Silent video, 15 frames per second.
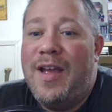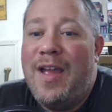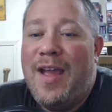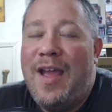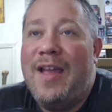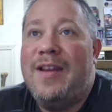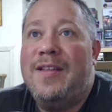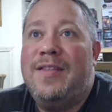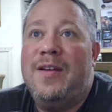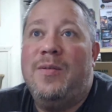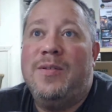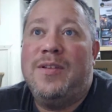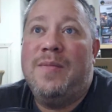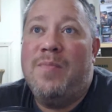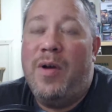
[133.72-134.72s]
that there
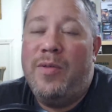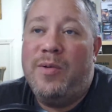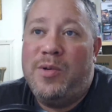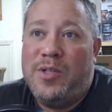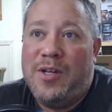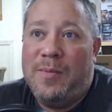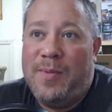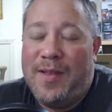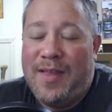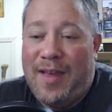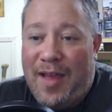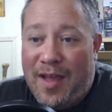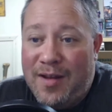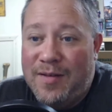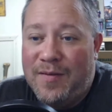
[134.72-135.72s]
is a mothership at the
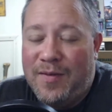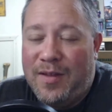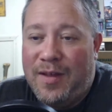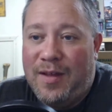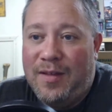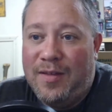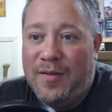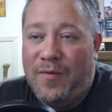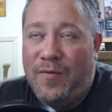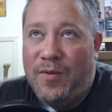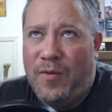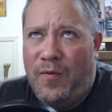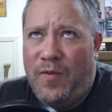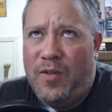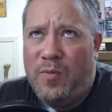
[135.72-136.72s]
end of the
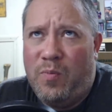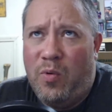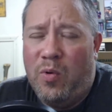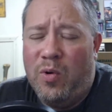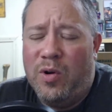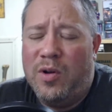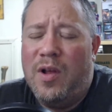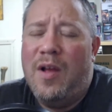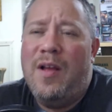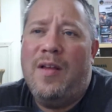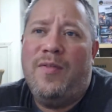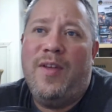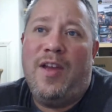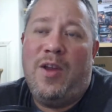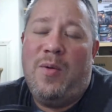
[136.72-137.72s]
fifth board
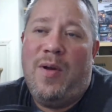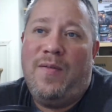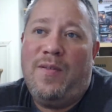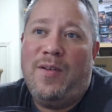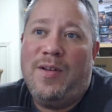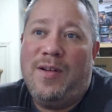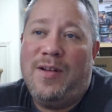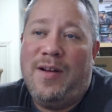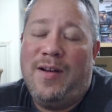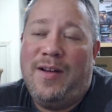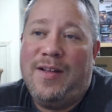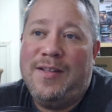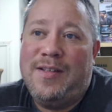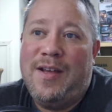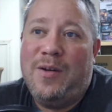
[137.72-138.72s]
that you have to
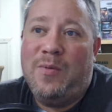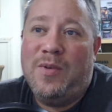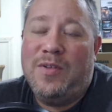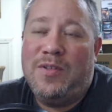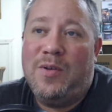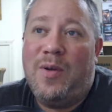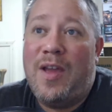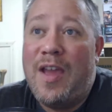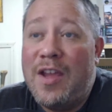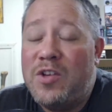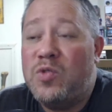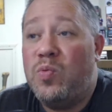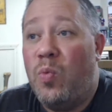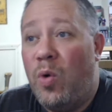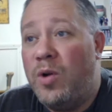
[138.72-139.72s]
contend with. So each
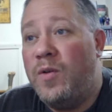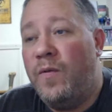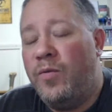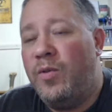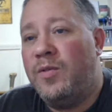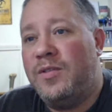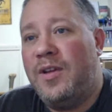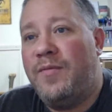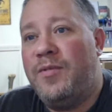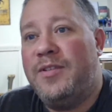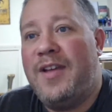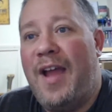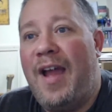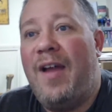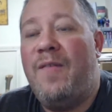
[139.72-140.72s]
one of those levels
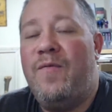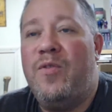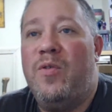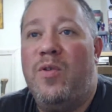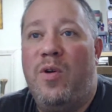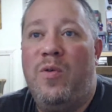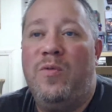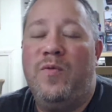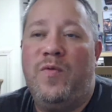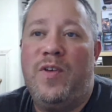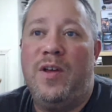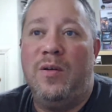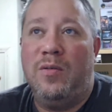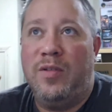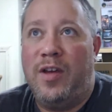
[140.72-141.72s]
have their own
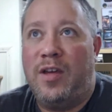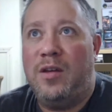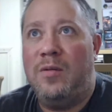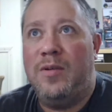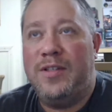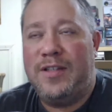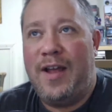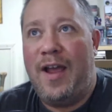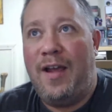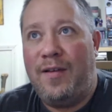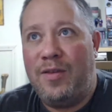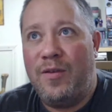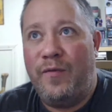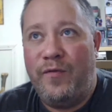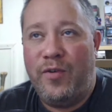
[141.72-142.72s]
feel. Like, you attack
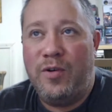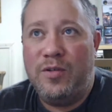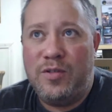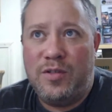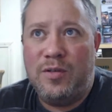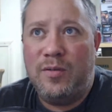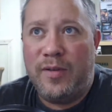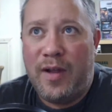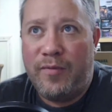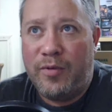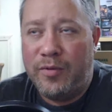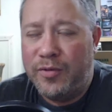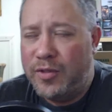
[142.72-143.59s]
the first 2 levels